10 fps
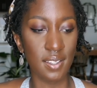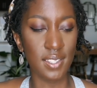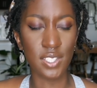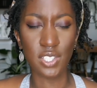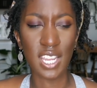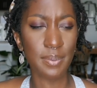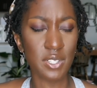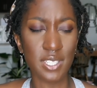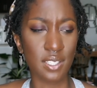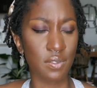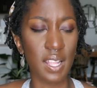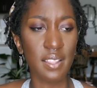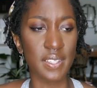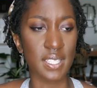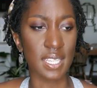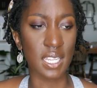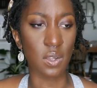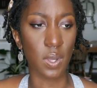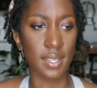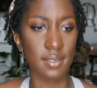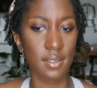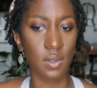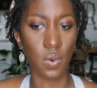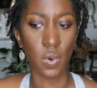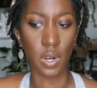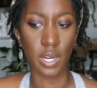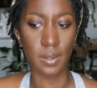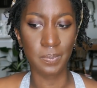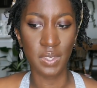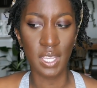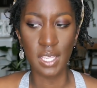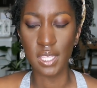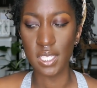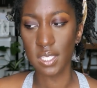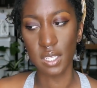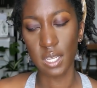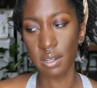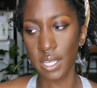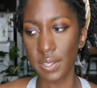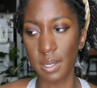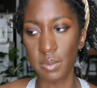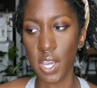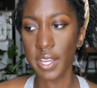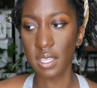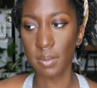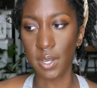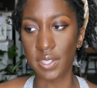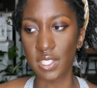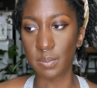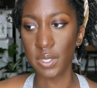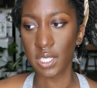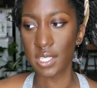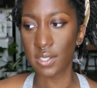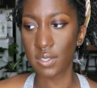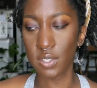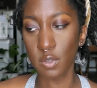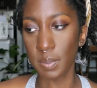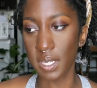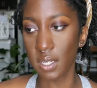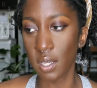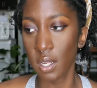this chapter is irrelevant to anyone, or the scenario that I'm talking about in this book is stupid,